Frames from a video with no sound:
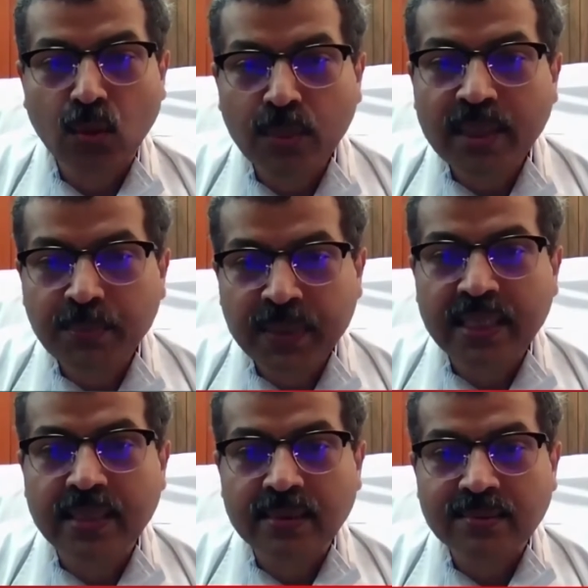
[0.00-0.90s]
COVID
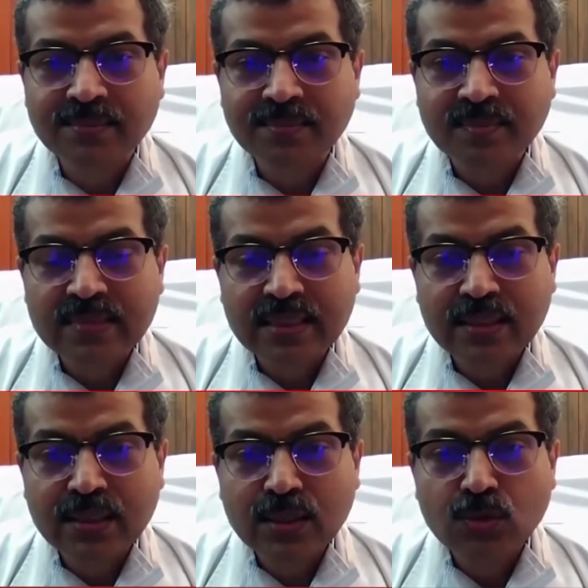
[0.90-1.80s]
period.
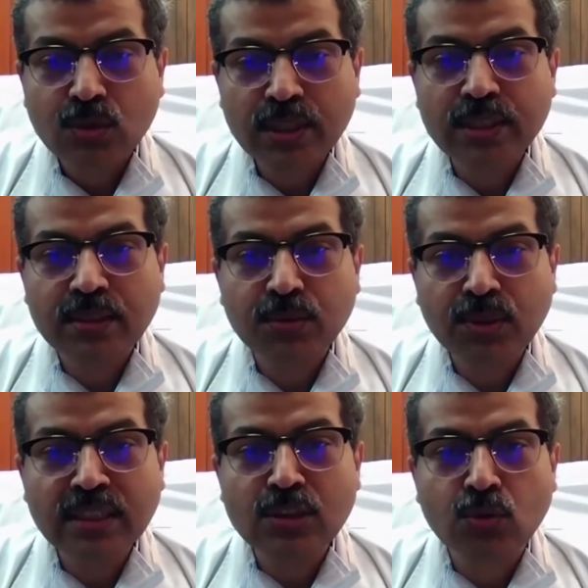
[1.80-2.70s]
So
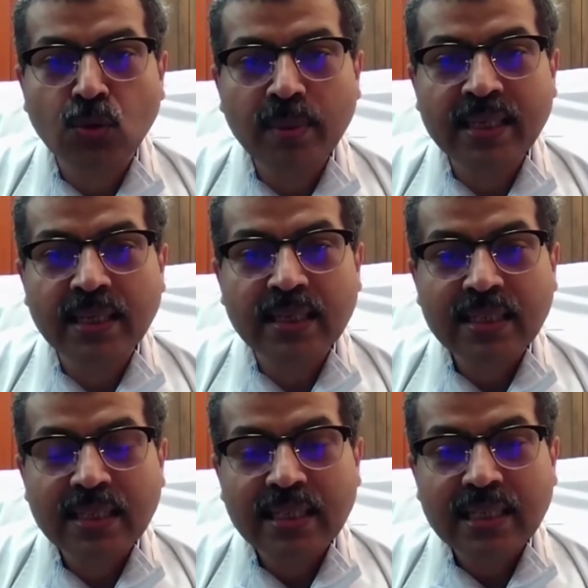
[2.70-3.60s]
during this COVID,
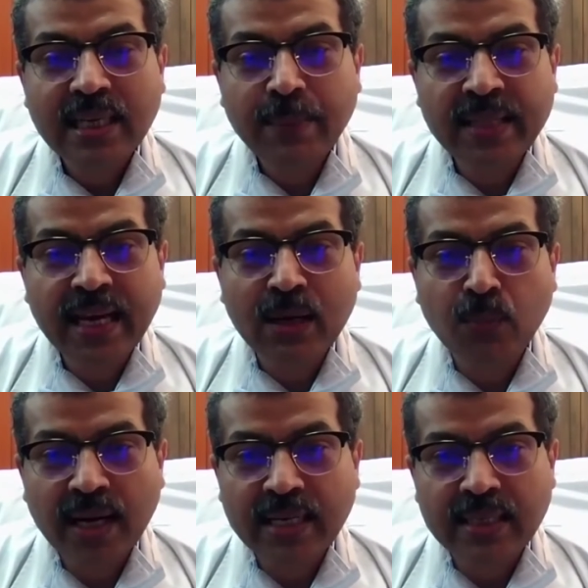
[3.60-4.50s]
if they are
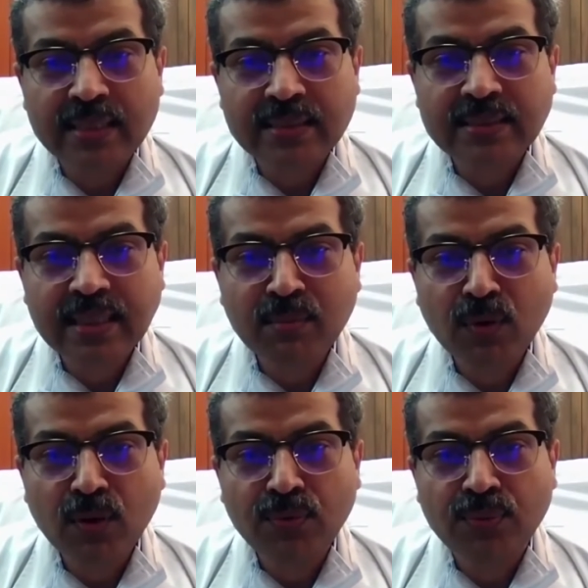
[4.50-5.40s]
warriors, some
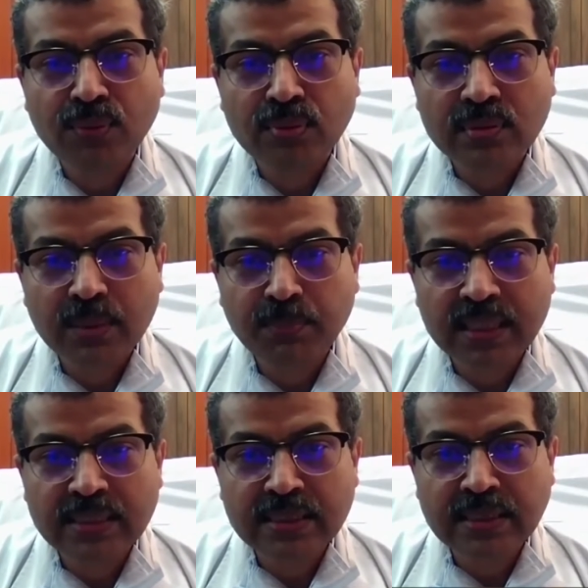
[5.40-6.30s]
of the
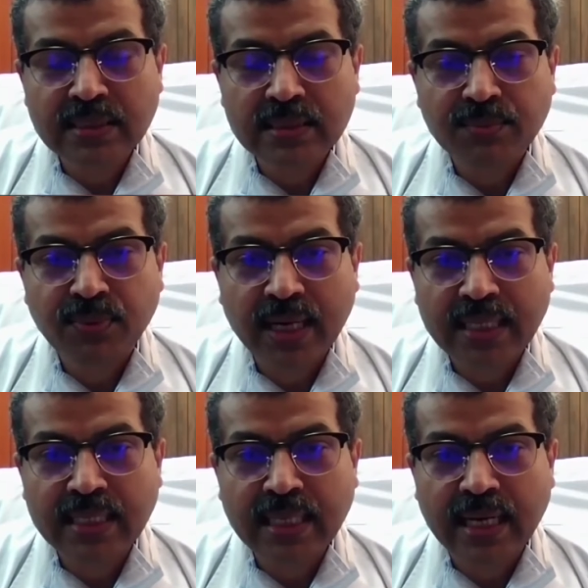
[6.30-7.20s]
persons
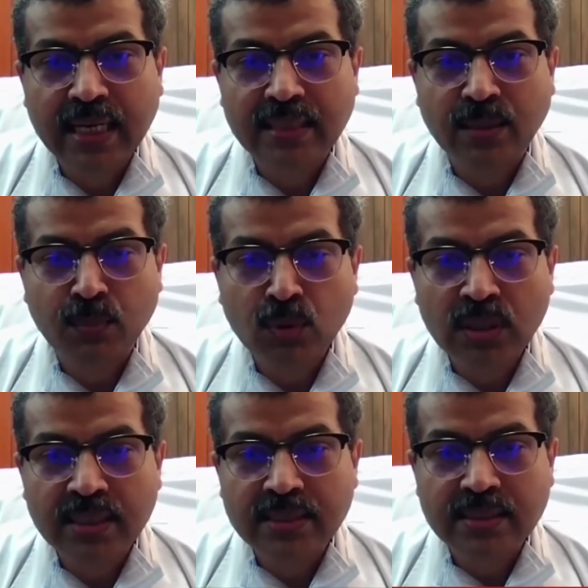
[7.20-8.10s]
fighting at the
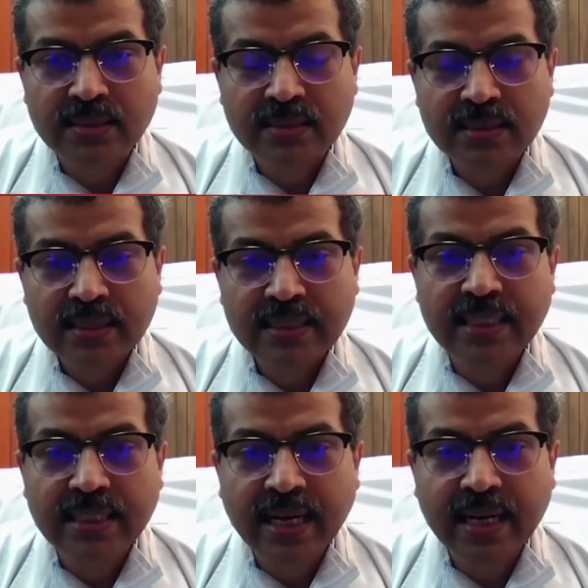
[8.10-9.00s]
borders,
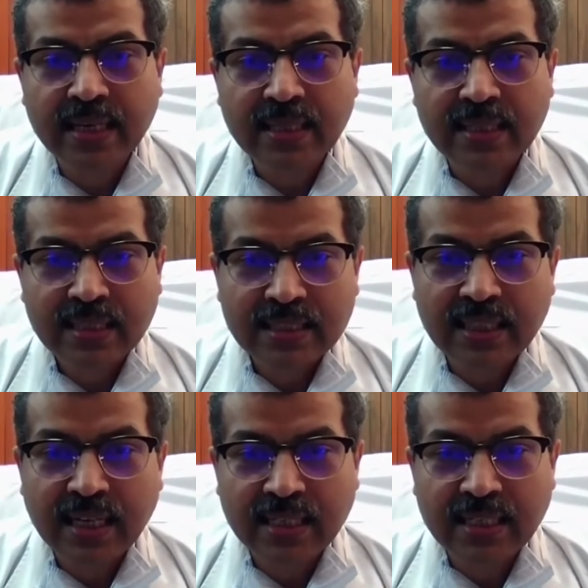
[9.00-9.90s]
they die,
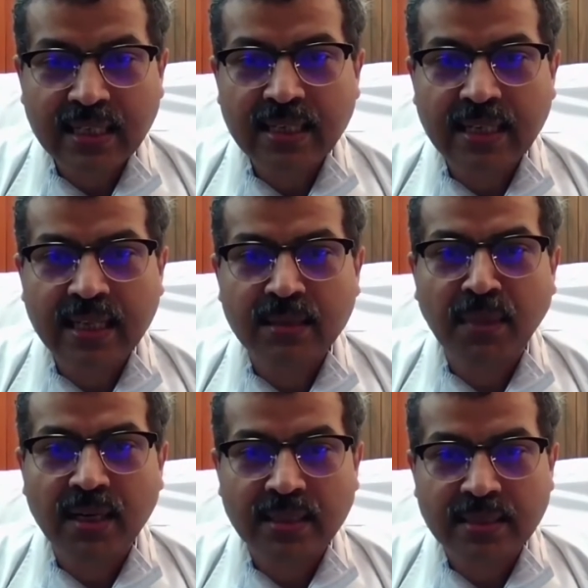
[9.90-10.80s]
they are declared as
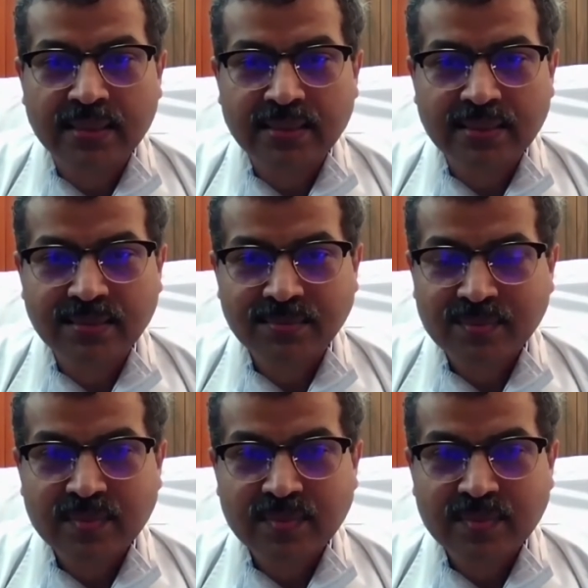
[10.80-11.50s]
martyrs.